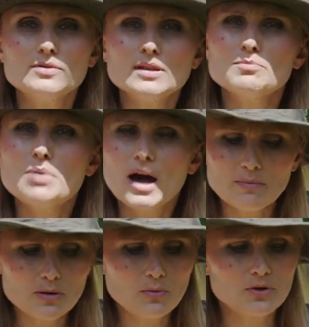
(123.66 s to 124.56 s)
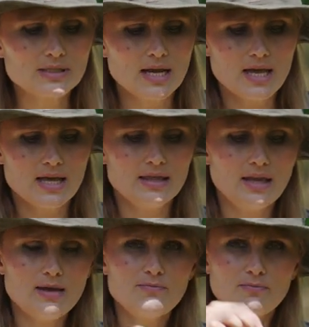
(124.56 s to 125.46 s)
even hummingbirds,
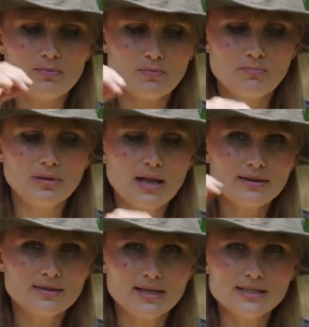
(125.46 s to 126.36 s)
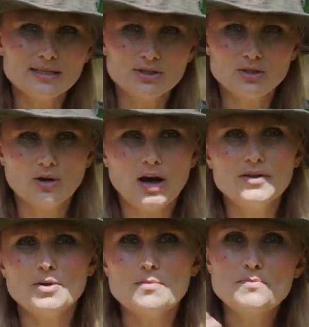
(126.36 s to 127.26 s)
they pluck this to
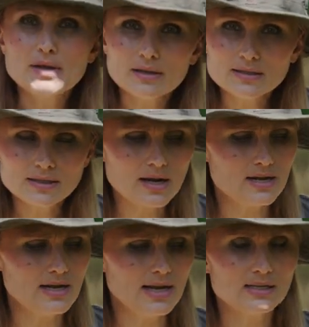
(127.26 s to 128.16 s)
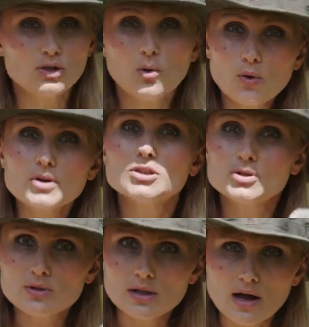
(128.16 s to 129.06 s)
either build their nest or
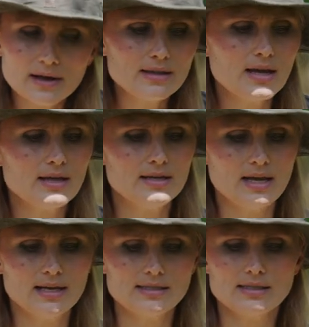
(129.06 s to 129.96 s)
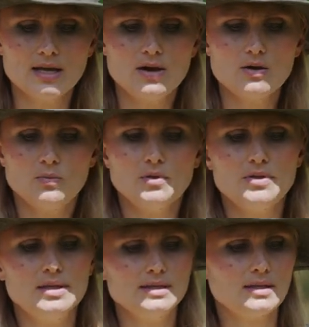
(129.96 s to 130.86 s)
to line their nest
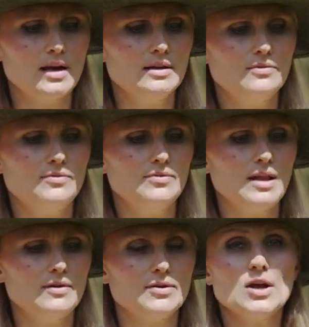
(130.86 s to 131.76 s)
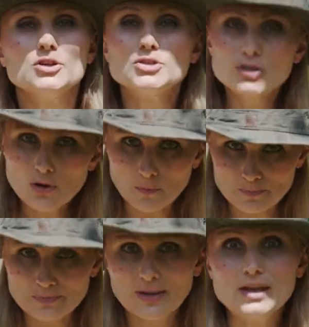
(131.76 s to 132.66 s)
with this kind of fluff. So
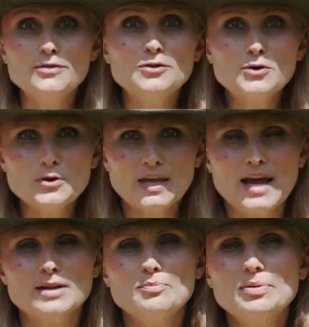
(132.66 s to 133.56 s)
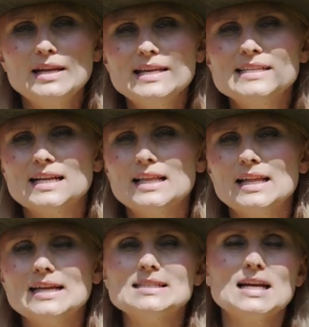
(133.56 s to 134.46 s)
if you can, please
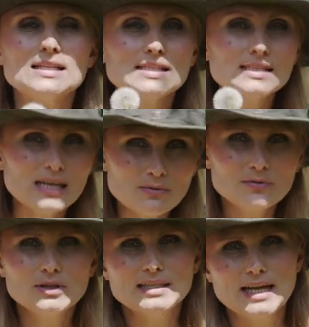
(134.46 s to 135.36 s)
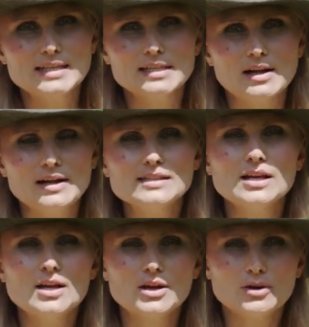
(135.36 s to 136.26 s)
let some of the dandelions
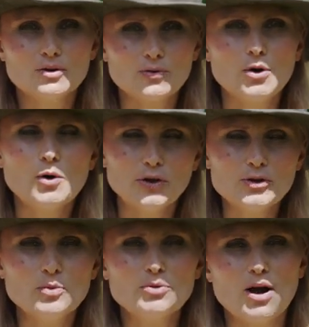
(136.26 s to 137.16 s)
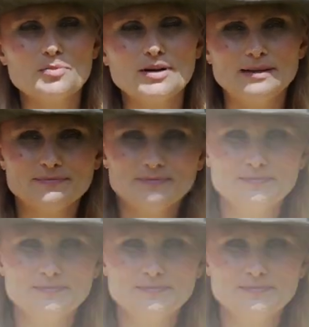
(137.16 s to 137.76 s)
grow on your property.